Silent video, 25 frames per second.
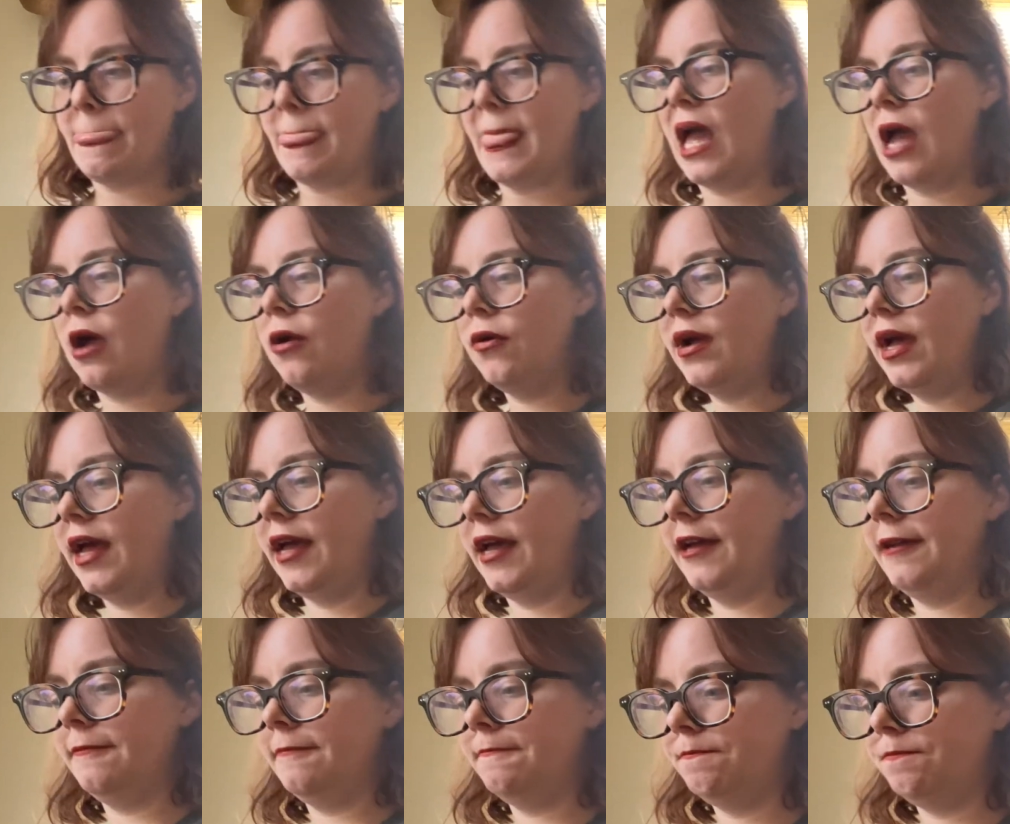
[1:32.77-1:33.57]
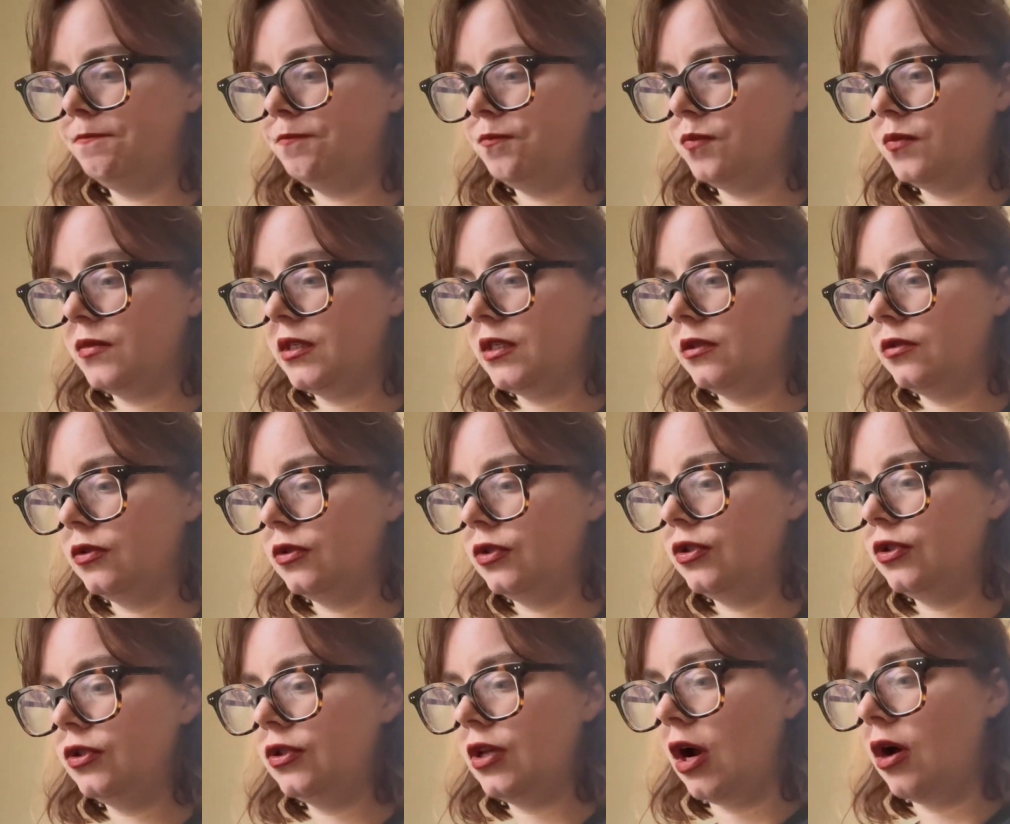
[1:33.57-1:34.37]
Okay,
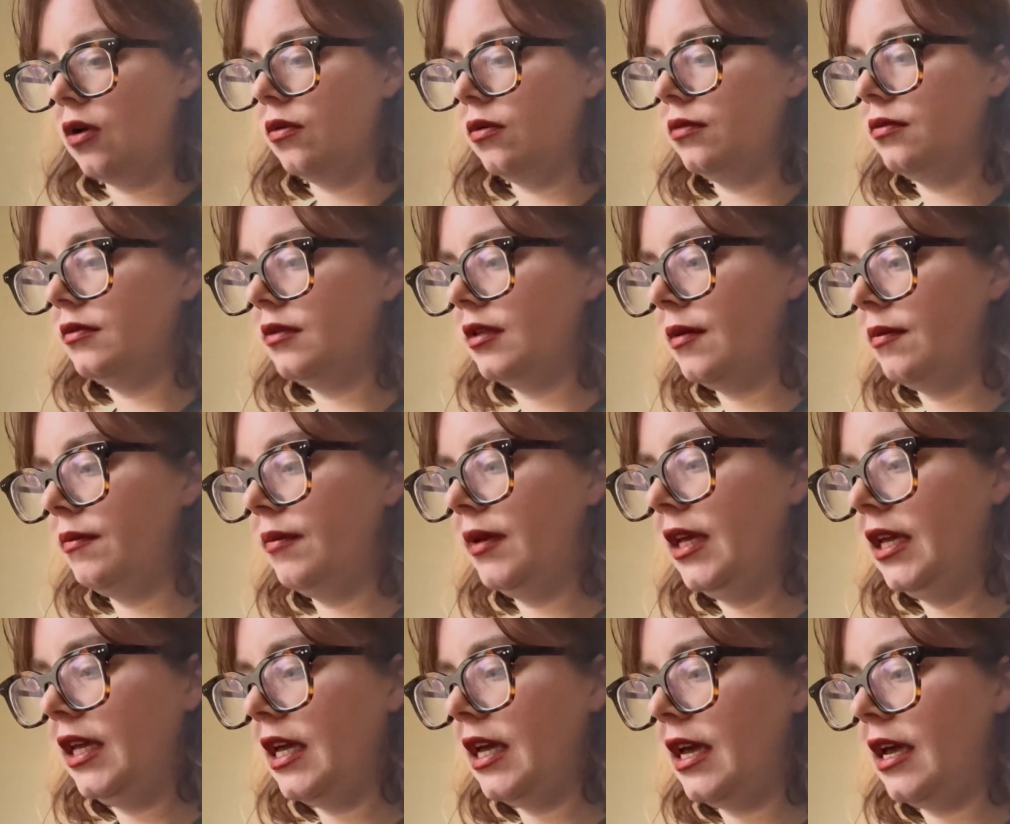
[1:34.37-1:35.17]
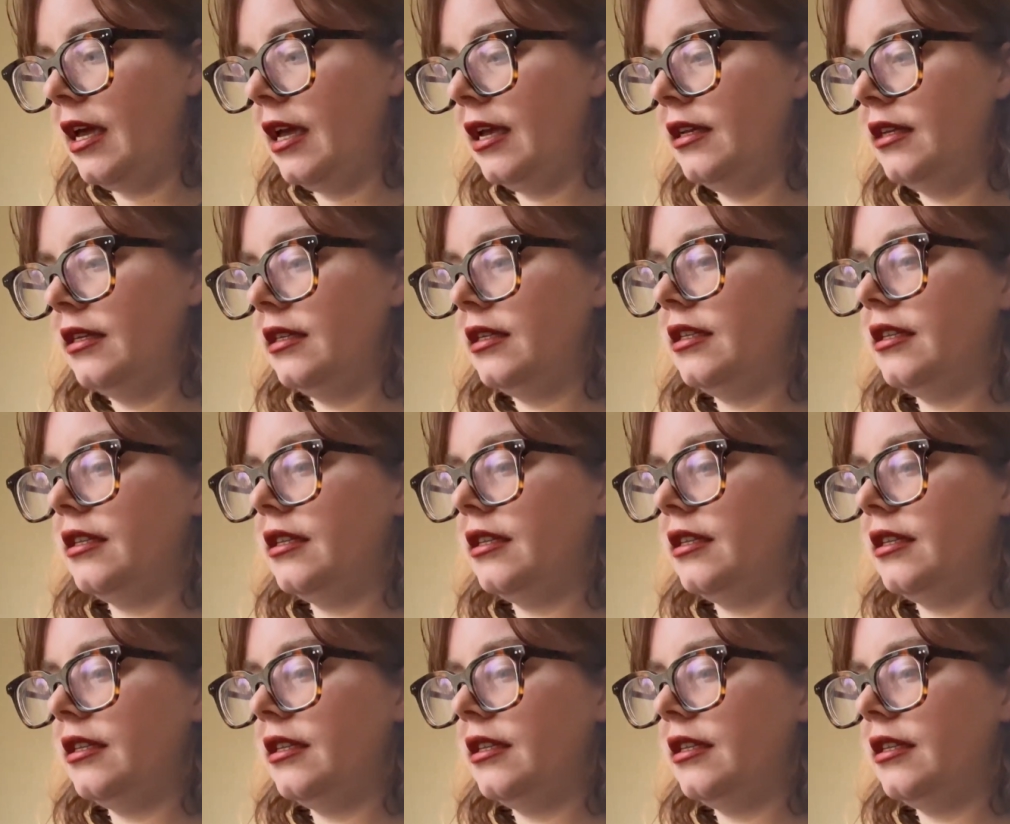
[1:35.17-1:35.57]
so let me get